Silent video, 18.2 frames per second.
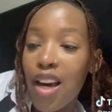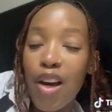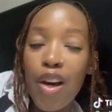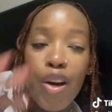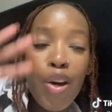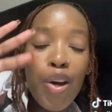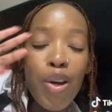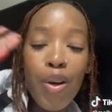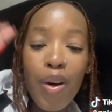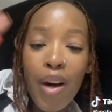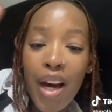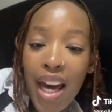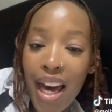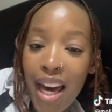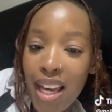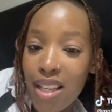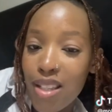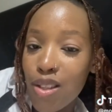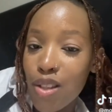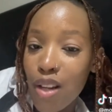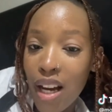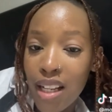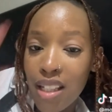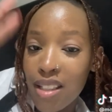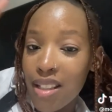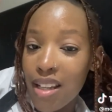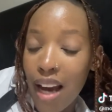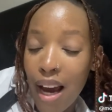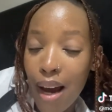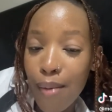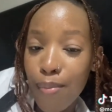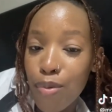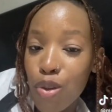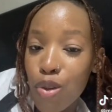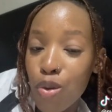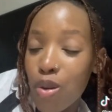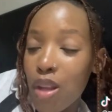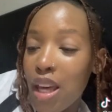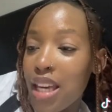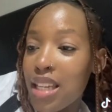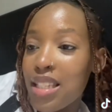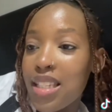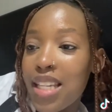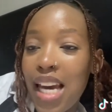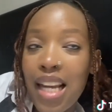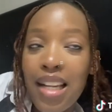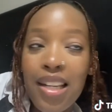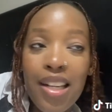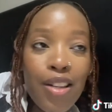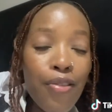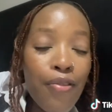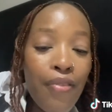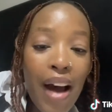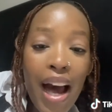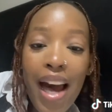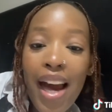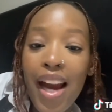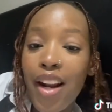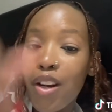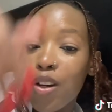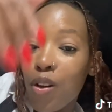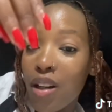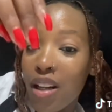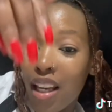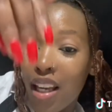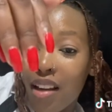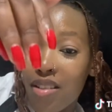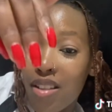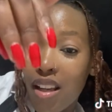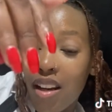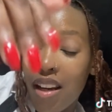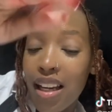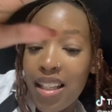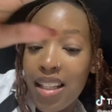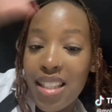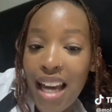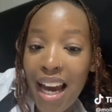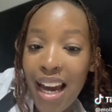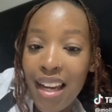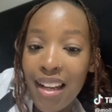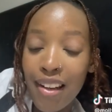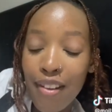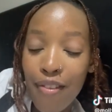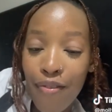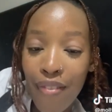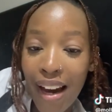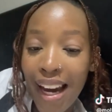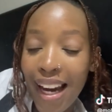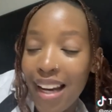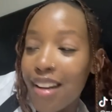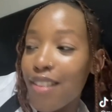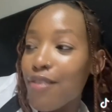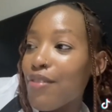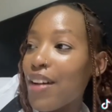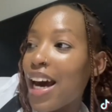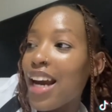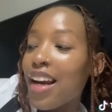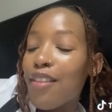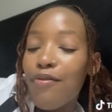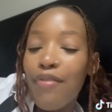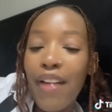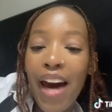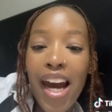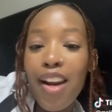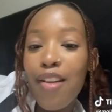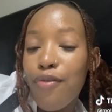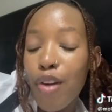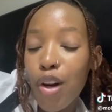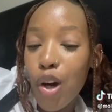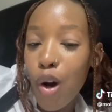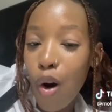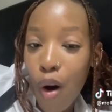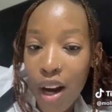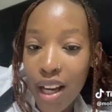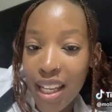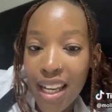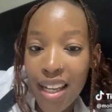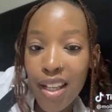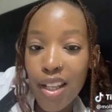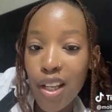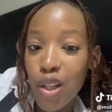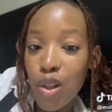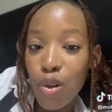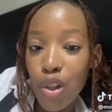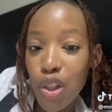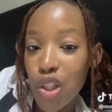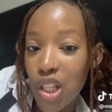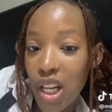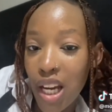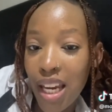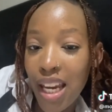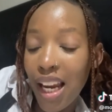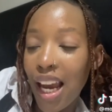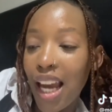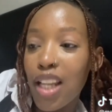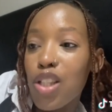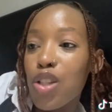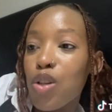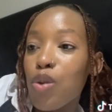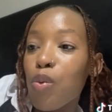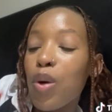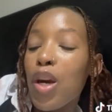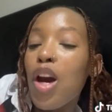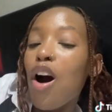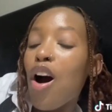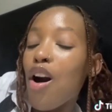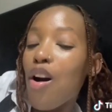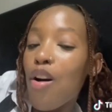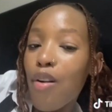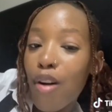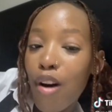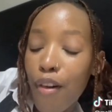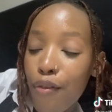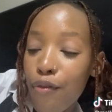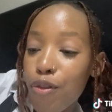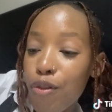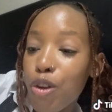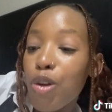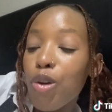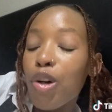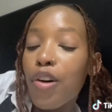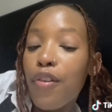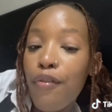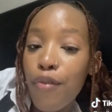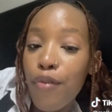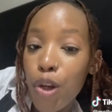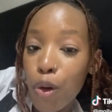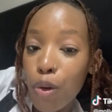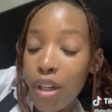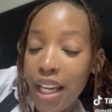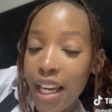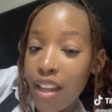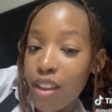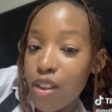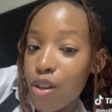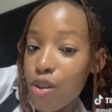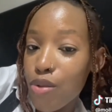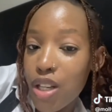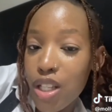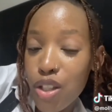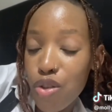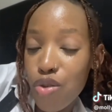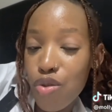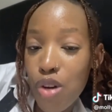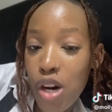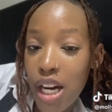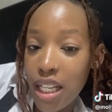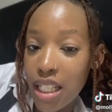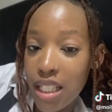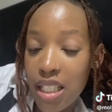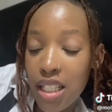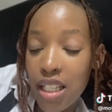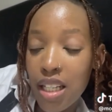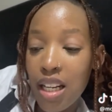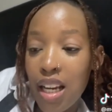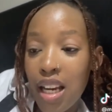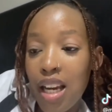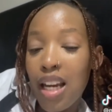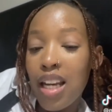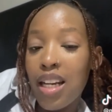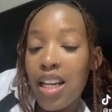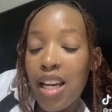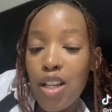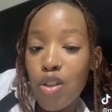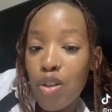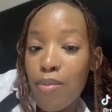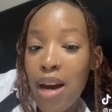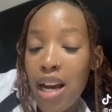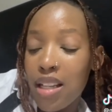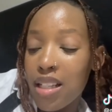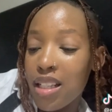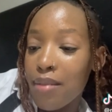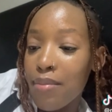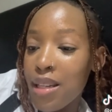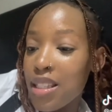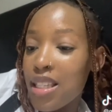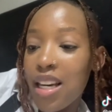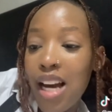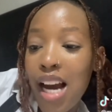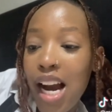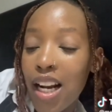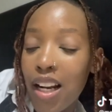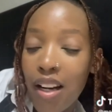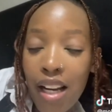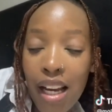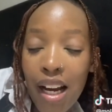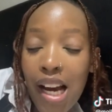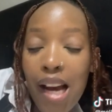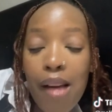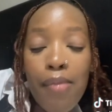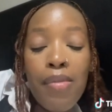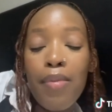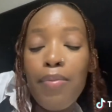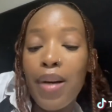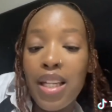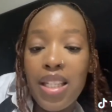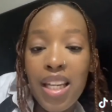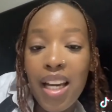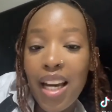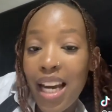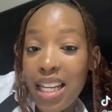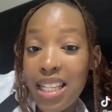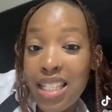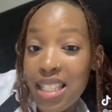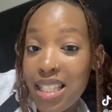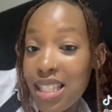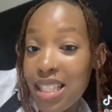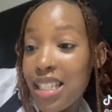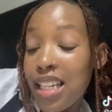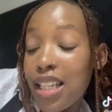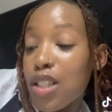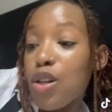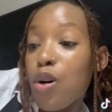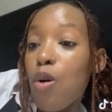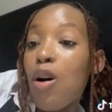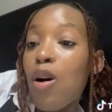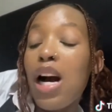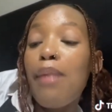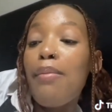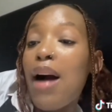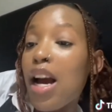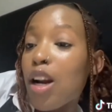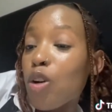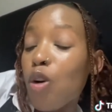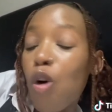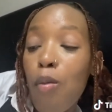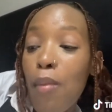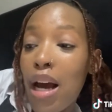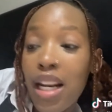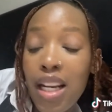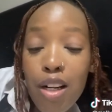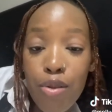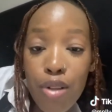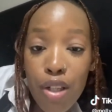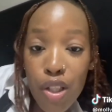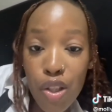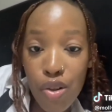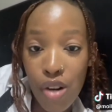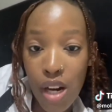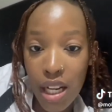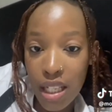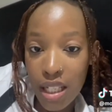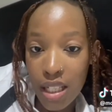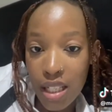Your hair is not up to their standard, fine. Your nails are not done, fine for yonke into nje. Ingathi we are fueling the restaurant. That's no bad libize kahle la gama, but ingathi sithi ngoku abaqhuba le restaurant.